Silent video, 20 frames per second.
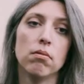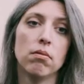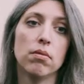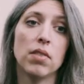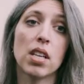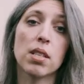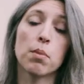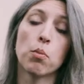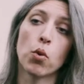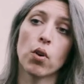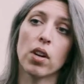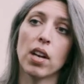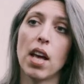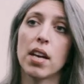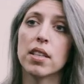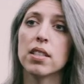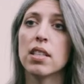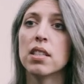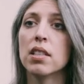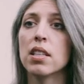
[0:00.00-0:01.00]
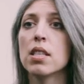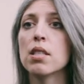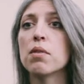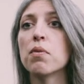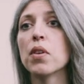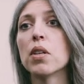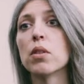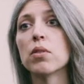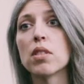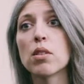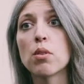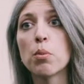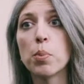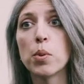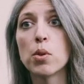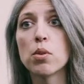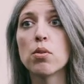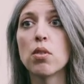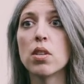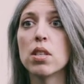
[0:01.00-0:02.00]
there's more client in this field as
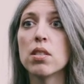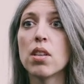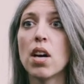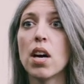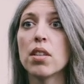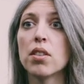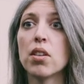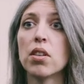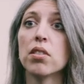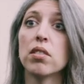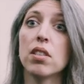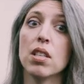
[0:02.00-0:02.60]
opposed to this other,